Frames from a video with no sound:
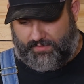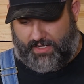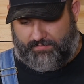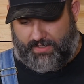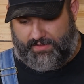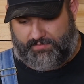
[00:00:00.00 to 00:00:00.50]

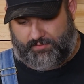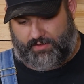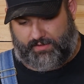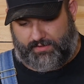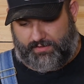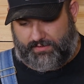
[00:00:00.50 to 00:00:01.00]
right by the
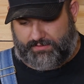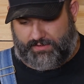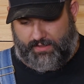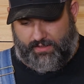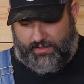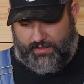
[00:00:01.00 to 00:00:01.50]
product,
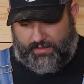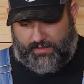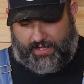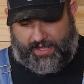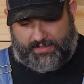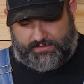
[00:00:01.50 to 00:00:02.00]

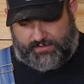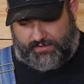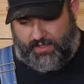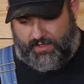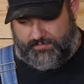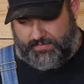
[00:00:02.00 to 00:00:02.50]
as the
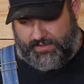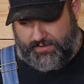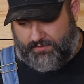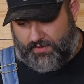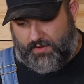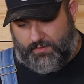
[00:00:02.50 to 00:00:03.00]
company
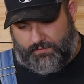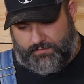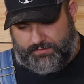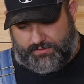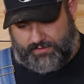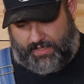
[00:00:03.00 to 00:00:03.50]

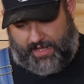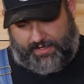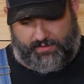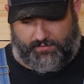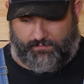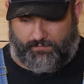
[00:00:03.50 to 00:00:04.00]
grows, I
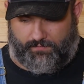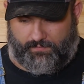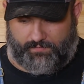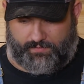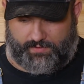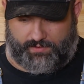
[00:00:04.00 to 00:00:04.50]
don't
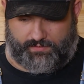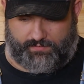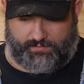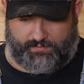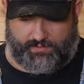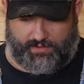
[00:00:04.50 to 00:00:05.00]
want
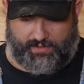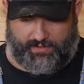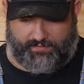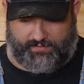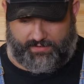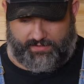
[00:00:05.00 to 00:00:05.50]
to,
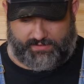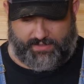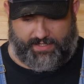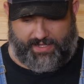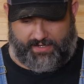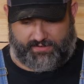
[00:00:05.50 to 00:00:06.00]
uh, things
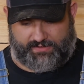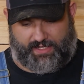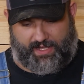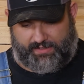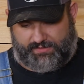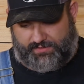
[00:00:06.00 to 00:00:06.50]
get out of sight.